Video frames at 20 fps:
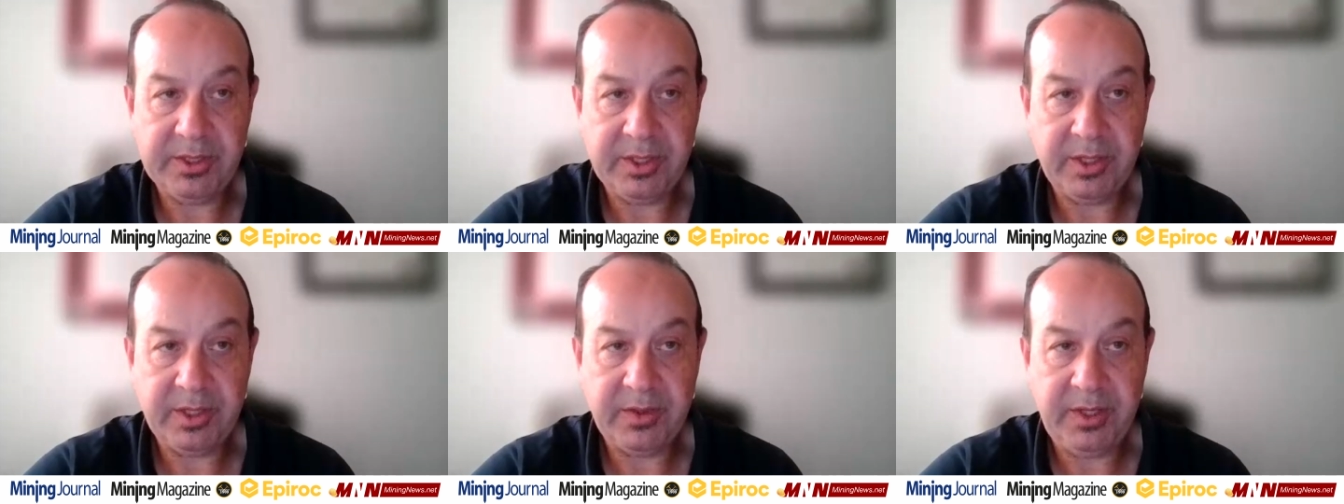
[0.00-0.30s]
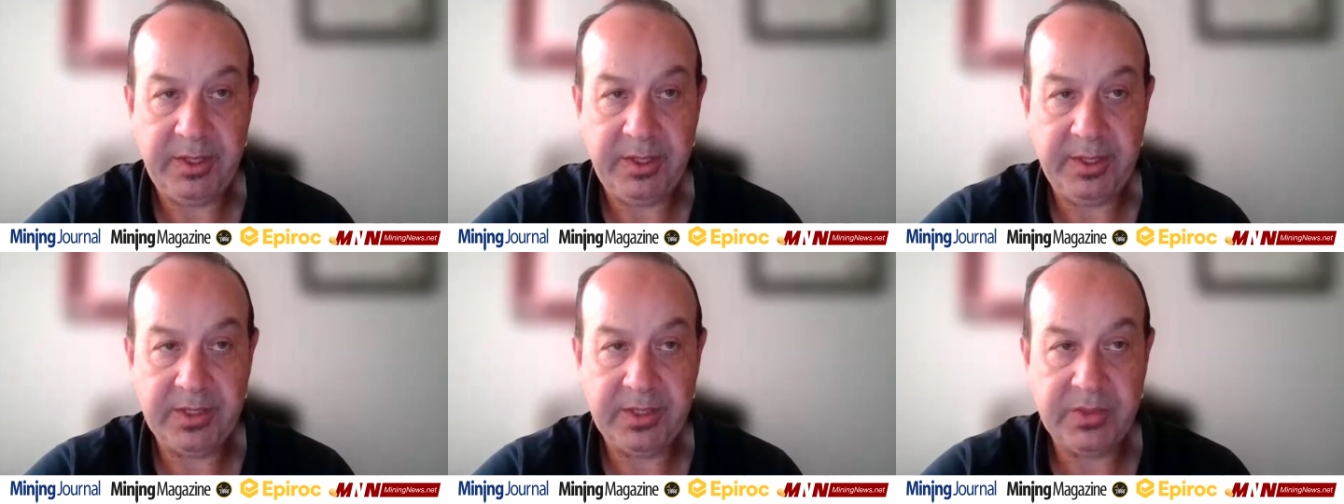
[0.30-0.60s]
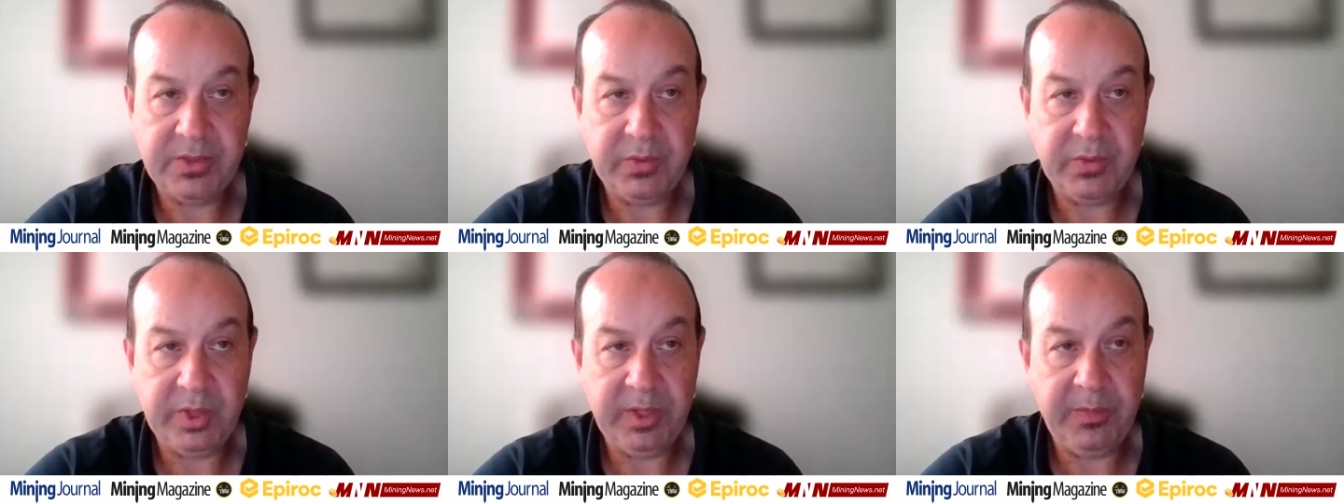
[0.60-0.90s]
And I think
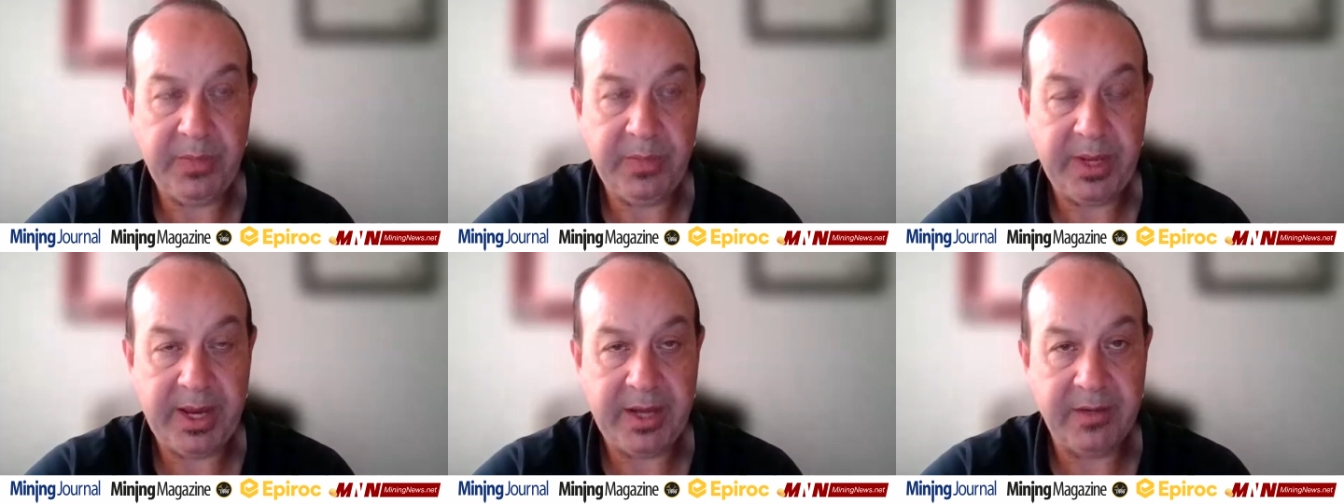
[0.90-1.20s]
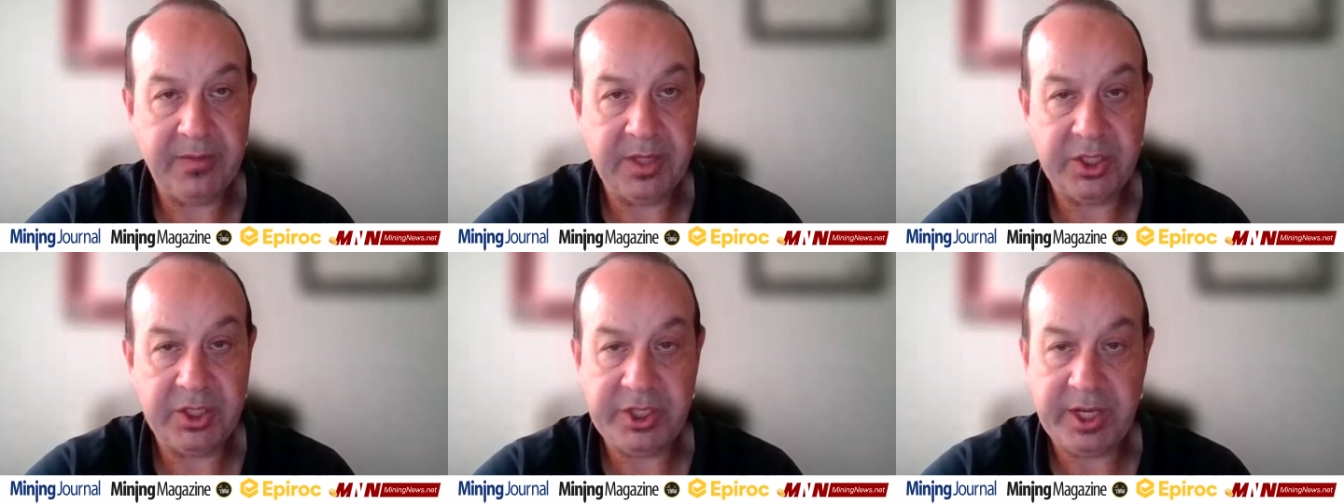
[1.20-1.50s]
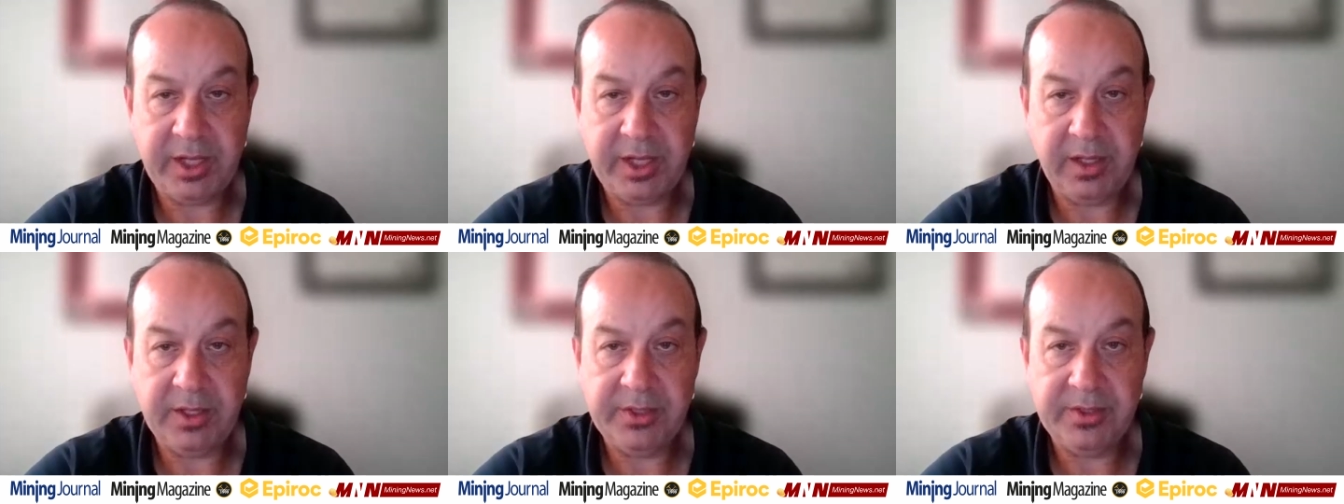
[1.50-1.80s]
that's really part of the
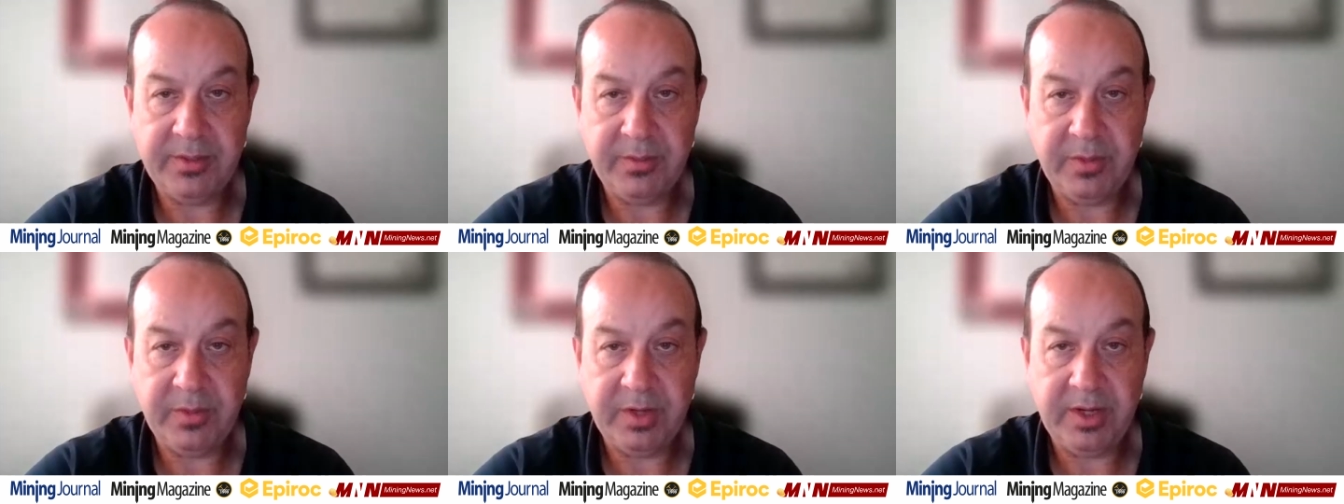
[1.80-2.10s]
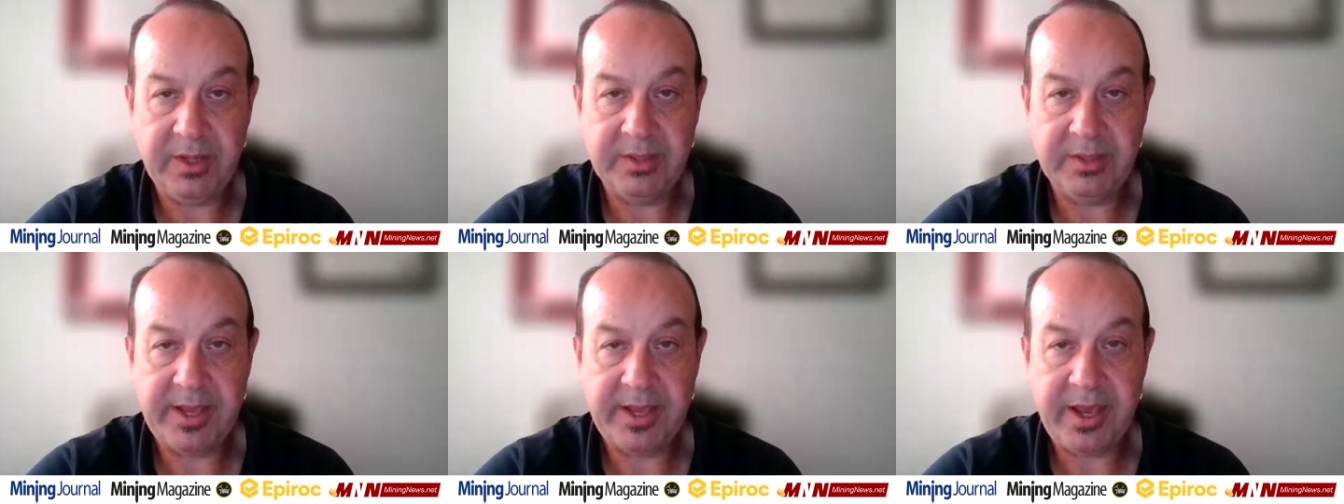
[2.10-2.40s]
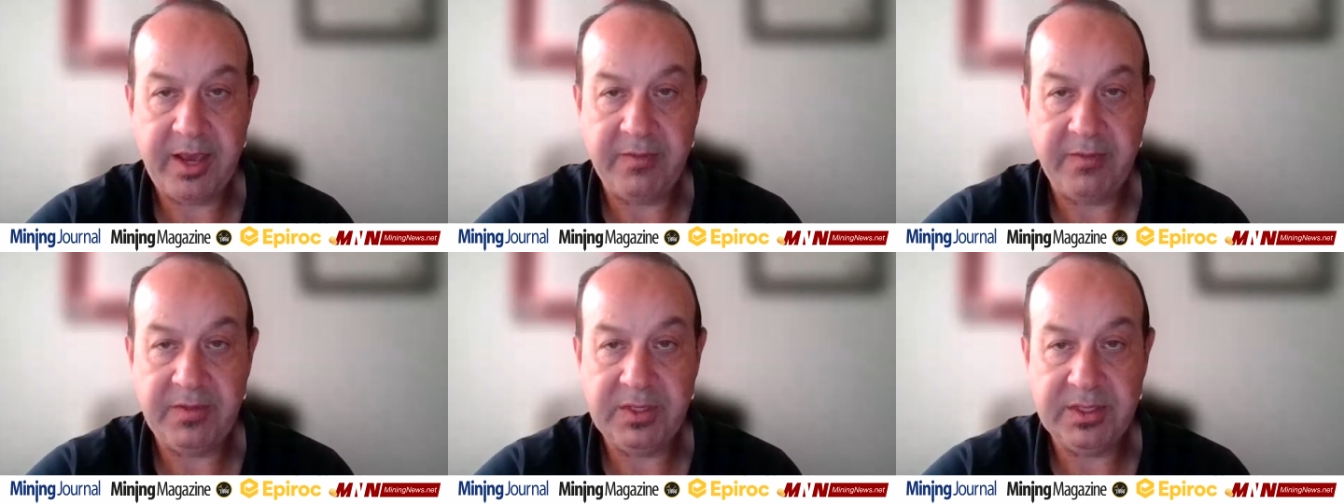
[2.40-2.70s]
challenge the mines
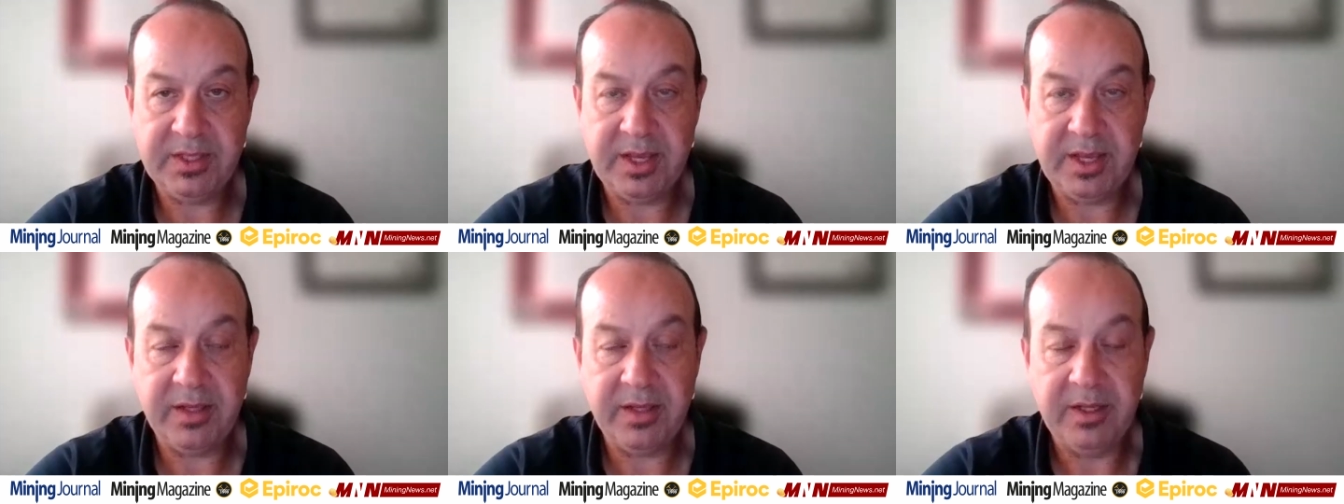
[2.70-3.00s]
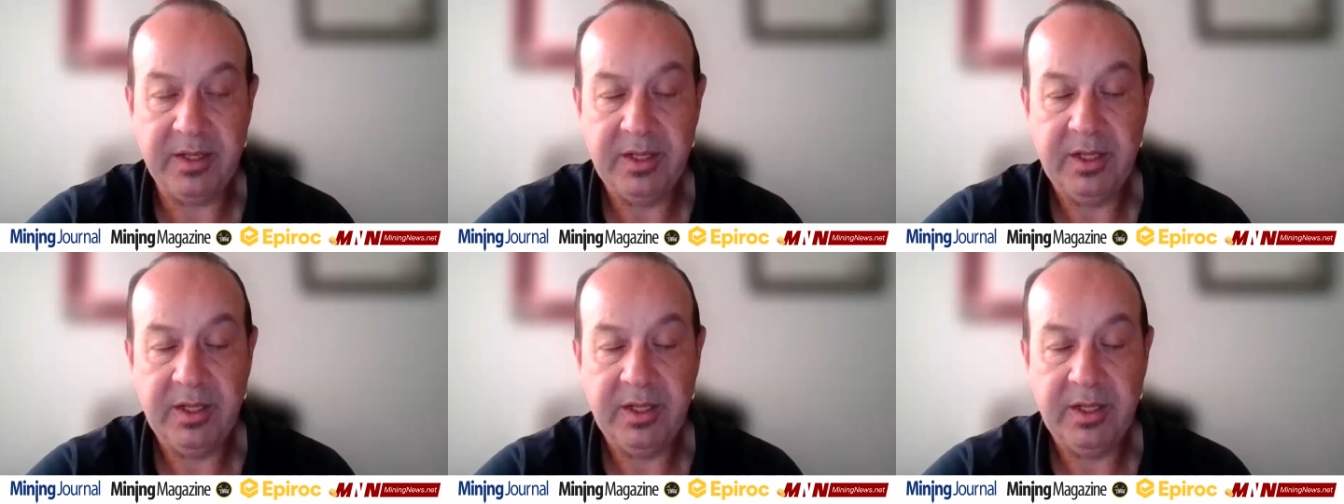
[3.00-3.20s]
have is that